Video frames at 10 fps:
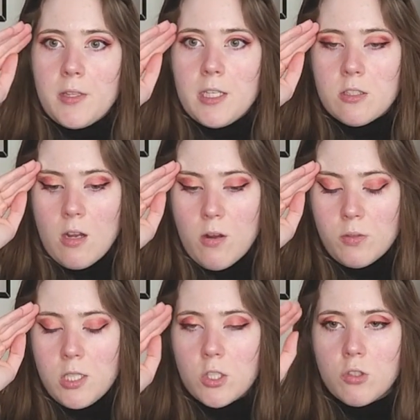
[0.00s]
is not
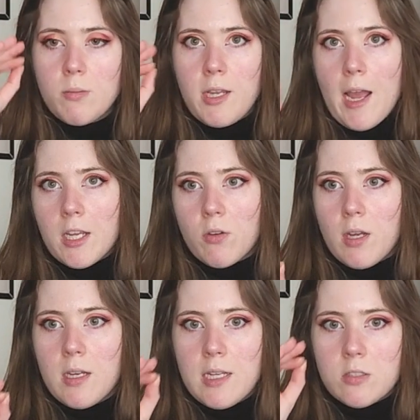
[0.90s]
only extremely
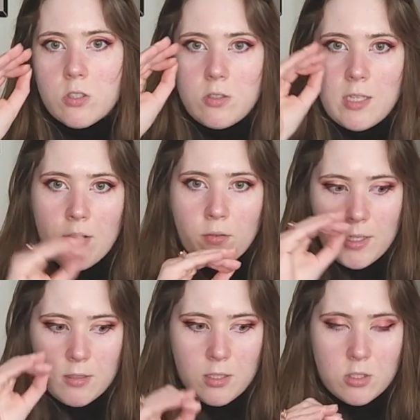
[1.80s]
inaccurate, it's
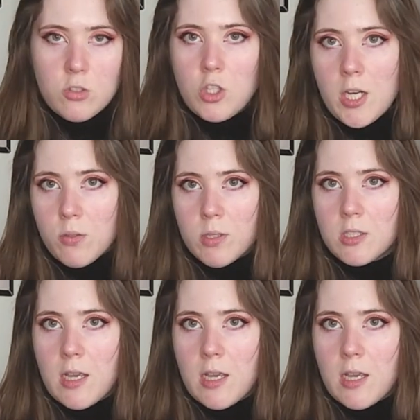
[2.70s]
downright disingenuous,